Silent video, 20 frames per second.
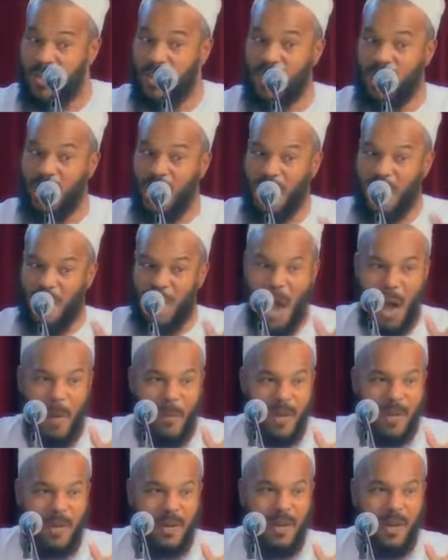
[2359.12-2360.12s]
This is a
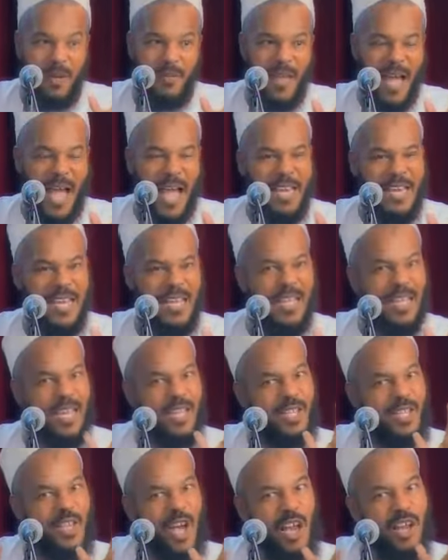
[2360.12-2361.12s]
common. The idea
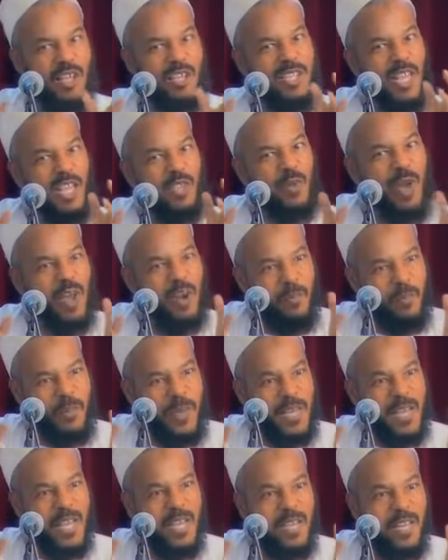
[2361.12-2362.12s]
that a scholar says one
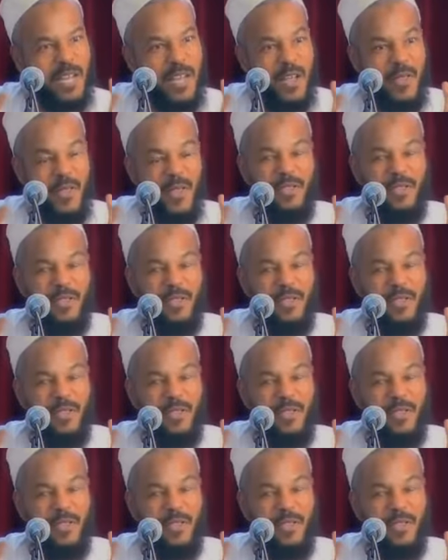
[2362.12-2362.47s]
opinion,